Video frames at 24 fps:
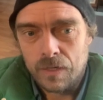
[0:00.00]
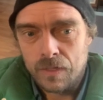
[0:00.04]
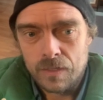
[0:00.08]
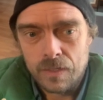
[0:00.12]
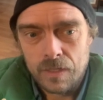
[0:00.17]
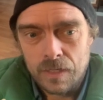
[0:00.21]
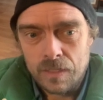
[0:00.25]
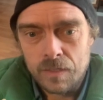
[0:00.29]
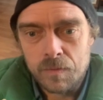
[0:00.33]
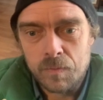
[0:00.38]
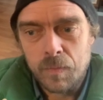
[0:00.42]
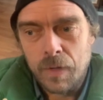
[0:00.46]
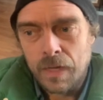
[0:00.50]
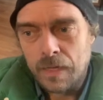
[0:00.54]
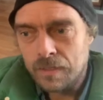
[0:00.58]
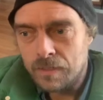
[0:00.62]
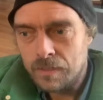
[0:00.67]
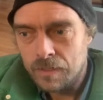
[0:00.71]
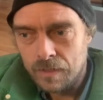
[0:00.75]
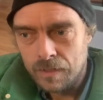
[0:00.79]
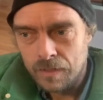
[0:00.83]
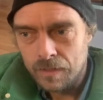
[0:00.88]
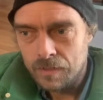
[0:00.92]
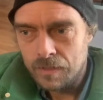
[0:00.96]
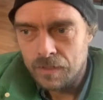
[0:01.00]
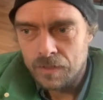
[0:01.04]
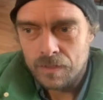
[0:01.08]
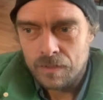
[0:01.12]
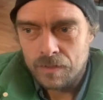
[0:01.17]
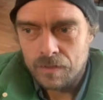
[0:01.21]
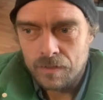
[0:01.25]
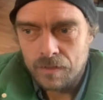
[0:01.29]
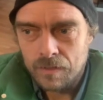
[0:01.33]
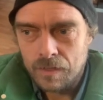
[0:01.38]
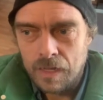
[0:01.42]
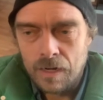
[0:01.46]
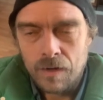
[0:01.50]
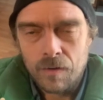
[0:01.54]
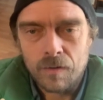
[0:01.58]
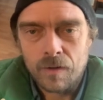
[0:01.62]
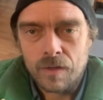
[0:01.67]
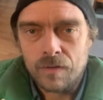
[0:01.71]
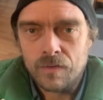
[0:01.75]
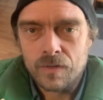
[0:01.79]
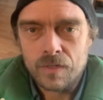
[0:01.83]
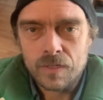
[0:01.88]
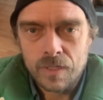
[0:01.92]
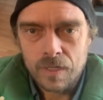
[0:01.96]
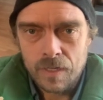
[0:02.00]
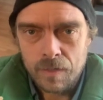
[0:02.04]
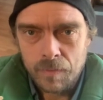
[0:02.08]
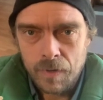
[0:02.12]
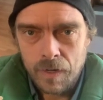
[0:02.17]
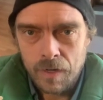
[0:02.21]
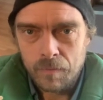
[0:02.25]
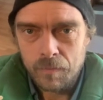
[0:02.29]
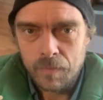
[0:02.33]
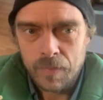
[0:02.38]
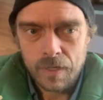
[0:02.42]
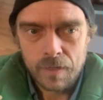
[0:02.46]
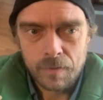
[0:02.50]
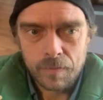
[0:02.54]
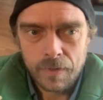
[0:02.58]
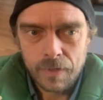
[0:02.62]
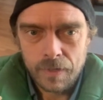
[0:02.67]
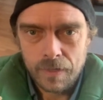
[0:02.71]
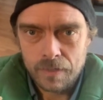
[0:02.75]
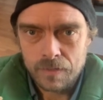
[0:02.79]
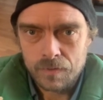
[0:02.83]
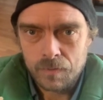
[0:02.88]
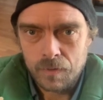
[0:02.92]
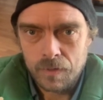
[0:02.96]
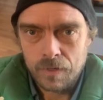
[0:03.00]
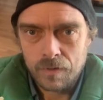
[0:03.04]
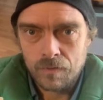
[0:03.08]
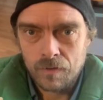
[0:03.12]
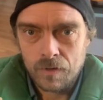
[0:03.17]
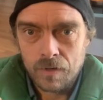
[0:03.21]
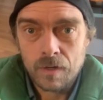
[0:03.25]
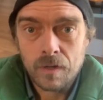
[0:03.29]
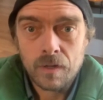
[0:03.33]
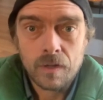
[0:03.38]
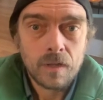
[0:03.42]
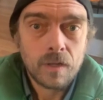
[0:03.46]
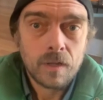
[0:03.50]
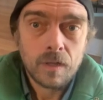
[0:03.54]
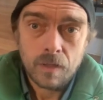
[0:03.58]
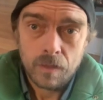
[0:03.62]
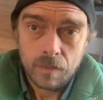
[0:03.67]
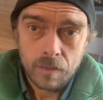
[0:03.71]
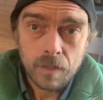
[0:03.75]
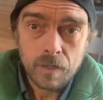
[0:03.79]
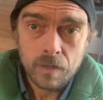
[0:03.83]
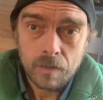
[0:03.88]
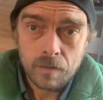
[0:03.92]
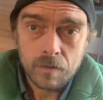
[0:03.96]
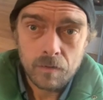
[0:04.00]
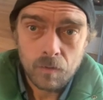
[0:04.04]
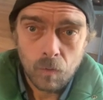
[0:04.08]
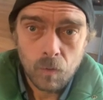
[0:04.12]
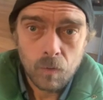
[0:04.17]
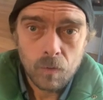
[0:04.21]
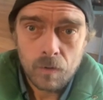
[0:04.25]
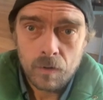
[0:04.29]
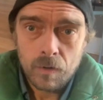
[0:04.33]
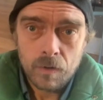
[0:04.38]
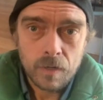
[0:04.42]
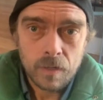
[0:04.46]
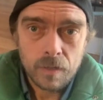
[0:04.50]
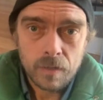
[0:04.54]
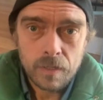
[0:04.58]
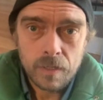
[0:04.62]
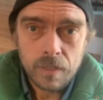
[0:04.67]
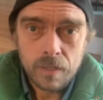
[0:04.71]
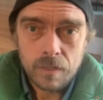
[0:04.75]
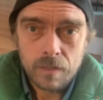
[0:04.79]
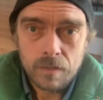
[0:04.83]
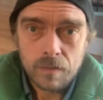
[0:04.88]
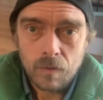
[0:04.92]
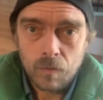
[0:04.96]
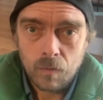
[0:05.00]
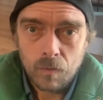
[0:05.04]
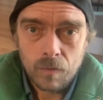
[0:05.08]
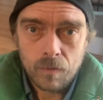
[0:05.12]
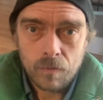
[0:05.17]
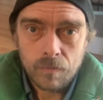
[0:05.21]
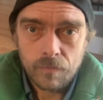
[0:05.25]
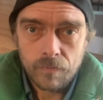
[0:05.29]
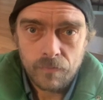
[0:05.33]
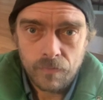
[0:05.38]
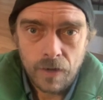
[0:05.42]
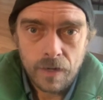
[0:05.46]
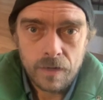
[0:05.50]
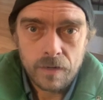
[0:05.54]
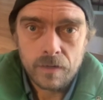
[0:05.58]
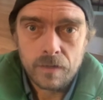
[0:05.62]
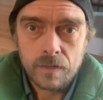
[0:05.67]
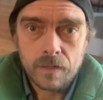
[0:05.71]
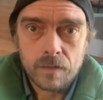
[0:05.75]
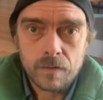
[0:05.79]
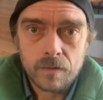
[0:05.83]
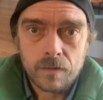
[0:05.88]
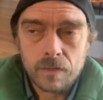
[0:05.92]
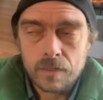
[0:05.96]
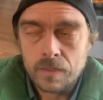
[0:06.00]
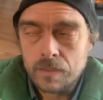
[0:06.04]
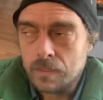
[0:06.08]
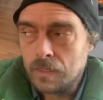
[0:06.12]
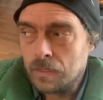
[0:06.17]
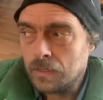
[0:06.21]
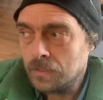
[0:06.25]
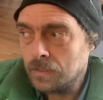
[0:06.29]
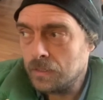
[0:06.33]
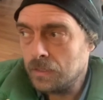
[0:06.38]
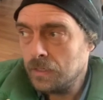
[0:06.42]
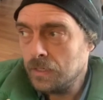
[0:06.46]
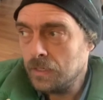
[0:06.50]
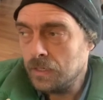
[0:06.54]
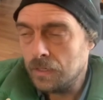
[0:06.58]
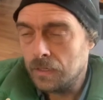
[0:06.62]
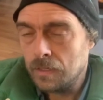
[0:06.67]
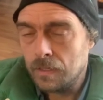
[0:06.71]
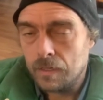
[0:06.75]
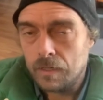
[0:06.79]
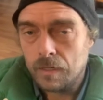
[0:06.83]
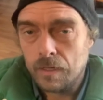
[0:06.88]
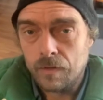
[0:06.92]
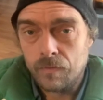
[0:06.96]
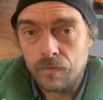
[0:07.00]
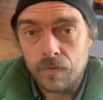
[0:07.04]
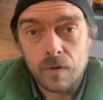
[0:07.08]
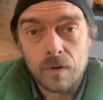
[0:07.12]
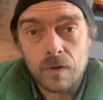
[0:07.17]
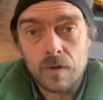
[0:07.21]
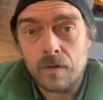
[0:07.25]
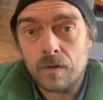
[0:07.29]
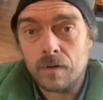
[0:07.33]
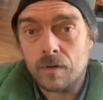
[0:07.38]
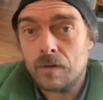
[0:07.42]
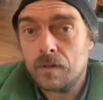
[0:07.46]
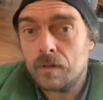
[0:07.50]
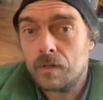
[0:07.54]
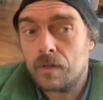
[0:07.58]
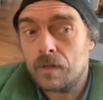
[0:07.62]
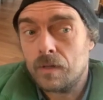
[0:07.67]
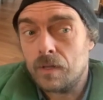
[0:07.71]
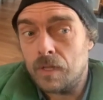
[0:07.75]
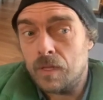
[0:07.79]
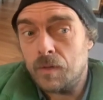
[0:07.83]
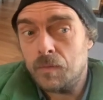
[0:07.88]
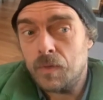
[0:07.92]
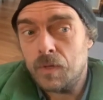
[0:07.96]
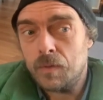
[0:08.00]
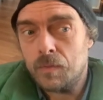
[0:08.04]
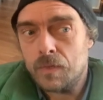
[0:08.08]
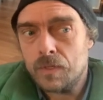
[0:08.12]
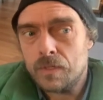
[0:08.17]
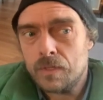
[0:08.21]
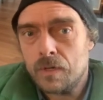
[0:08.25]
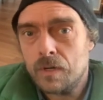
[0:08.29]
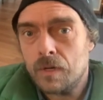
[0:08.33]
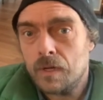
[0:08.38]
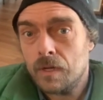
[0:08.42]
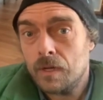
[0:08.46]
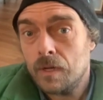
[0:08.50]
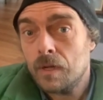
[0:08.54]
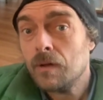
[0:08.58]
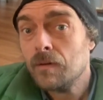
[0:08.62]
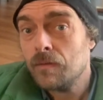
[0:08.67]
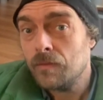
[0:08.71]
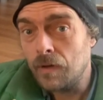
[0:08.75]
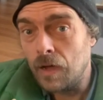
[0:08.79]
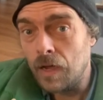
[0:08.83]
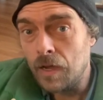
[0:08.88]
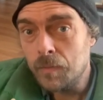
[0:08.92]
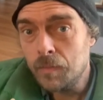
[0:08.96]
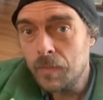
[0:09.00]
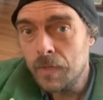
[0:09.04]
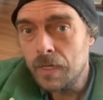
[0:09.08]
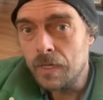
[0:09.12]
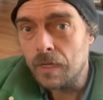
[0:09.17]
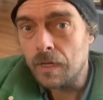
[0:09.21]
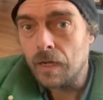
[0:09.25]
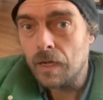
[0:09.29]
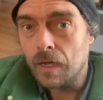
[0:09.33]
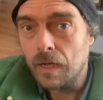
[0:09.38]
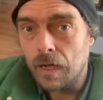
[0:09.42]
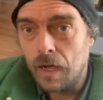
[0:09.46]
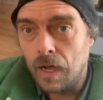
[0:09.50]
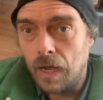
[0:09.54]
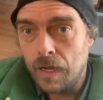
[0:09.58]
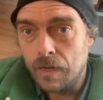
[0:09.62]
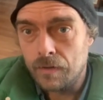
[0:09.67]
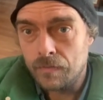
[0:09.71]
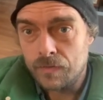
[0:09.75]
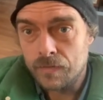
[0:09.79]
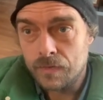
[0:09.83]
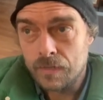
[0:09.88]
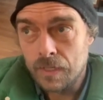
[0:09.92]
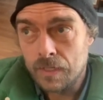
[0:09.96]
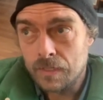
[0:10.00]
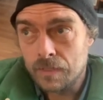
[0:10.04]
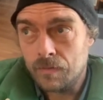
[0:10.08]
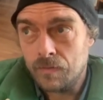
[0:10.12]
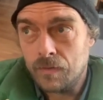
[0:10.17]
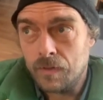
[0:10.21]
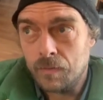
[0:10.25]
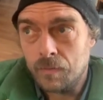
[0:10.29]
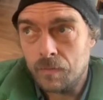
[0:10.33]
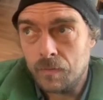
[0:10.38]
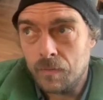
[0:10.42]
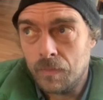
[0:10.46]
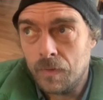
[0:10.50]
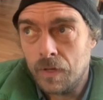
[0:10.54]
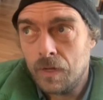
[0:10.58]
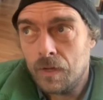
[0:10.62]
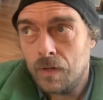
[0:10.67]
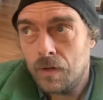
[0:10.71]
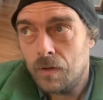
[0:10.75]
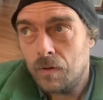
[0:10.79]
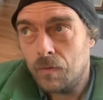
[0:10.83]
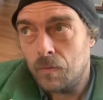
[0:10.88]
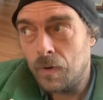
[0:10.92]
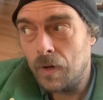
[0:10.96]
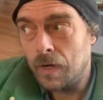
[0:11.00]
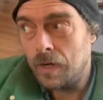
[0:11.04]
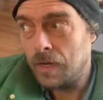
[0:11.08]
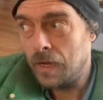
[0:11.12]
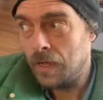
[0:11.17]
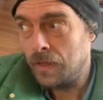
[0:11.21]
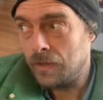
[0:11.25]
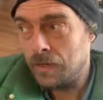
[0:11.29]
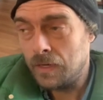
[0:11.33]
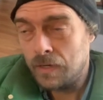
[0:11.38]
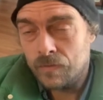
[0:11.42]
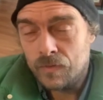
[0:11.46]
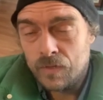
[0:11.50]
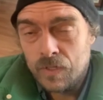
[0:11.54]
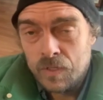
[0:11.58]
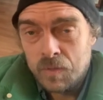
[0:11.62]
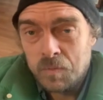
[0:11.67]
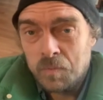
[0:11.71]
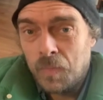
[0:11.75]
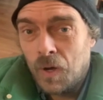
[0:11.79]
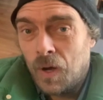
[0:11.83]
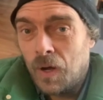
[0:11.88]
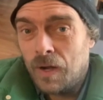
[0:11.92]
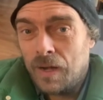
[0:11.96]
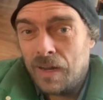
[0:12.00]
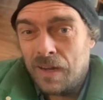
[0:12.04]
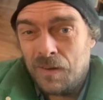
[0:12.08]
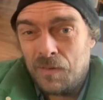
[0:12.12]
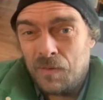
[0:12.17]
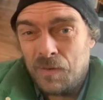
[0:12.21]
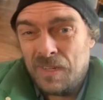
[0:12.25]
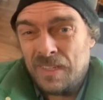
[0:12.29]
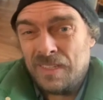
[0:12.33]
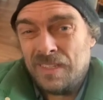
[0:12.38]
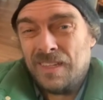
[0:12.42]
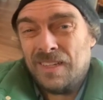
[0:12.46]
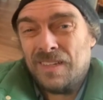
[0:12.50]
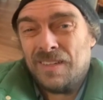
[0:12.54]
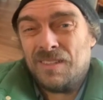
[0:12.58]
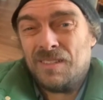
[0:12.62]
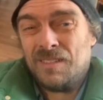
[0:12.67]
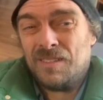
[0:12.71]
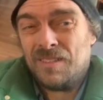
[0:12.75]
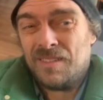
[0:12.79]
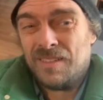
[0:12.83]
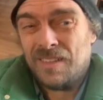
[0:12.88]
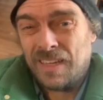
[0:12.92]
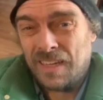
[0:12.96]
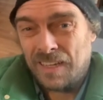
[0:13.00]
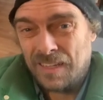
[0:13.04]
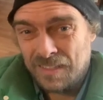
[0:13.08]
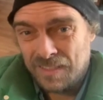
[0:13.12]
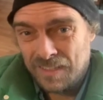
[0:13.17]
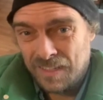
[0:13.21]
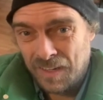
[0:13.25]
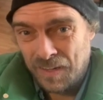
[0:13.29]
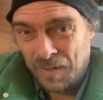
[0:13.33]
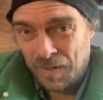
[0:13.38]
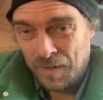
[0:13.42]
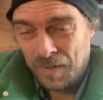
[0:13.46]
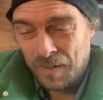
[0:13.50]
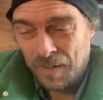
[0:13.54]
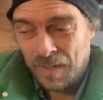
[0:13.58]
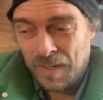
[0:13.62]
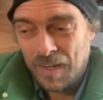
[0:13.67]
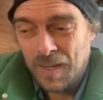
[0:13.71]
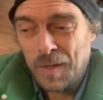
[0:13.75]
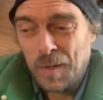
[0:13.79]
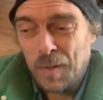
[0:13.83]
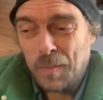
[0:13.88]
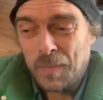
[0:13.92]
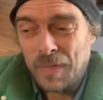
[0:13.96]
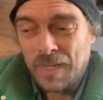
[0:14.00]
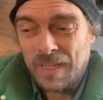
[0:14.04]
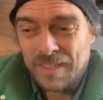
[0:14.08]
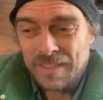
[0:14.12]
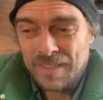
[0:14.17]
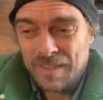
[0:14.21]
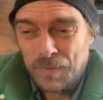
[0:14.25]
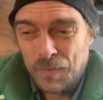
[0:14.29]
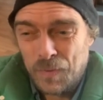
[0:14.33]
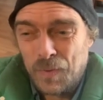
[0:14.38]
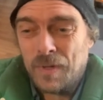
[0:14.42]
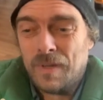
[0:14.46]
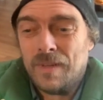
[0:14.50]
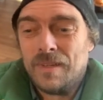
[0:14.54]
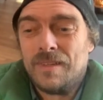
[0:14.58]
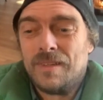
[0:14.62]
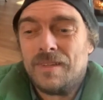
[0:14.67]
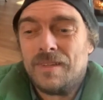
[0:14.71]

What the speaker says: it's basically just, they don't give a shit about BMX, whatever, then order an Elite or find a dealer that sells Elite. If you're in Columbia, Missouri, find me. I have 6 of them right now that I've just bought at retail, like a sucker, because I want